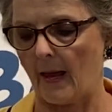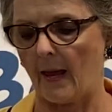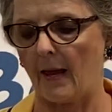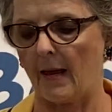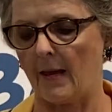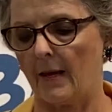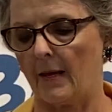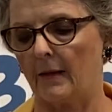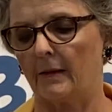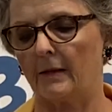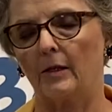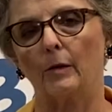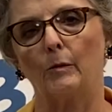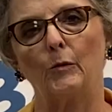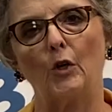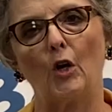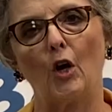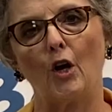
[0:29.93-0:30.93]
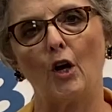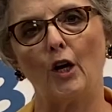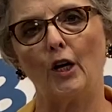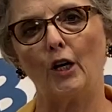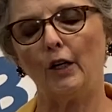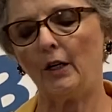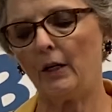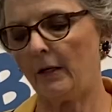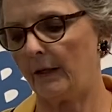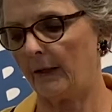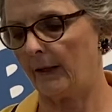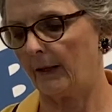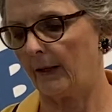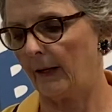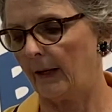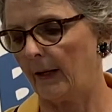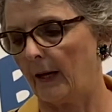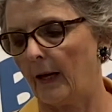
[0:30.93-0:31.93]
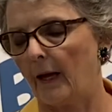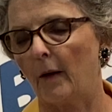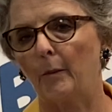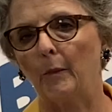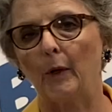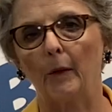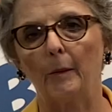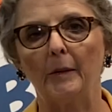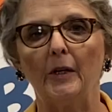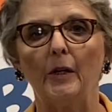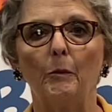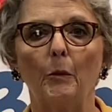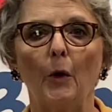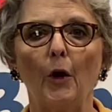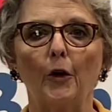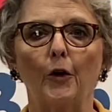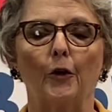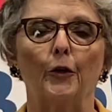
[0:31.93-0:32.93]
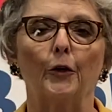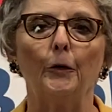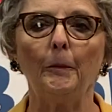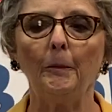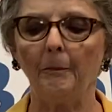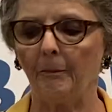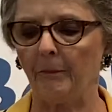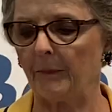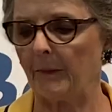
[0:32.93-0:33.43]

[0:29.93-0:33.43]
and some yarn, a permanent marker,